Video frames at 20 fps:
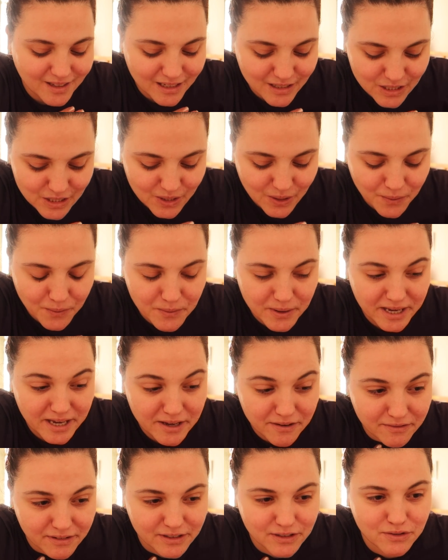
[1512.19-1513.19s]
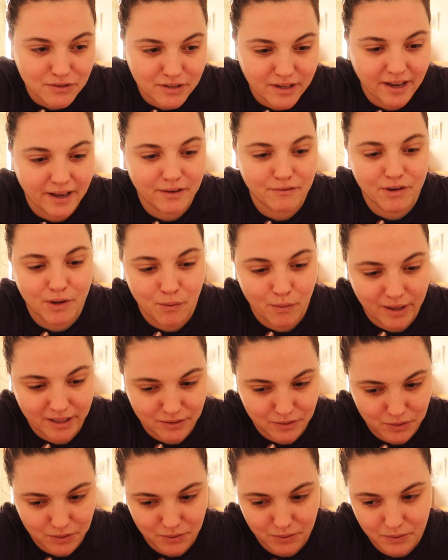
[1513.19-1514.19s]
So even today we
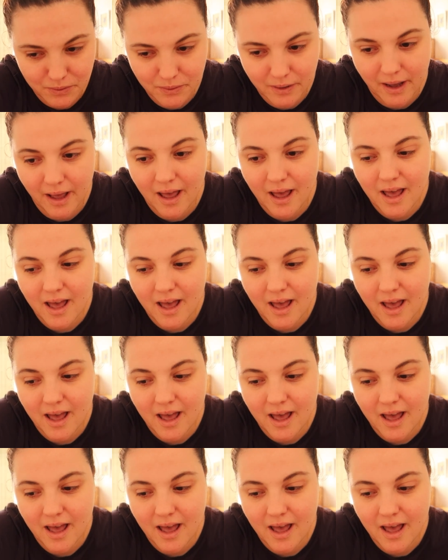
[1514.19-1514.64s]
went to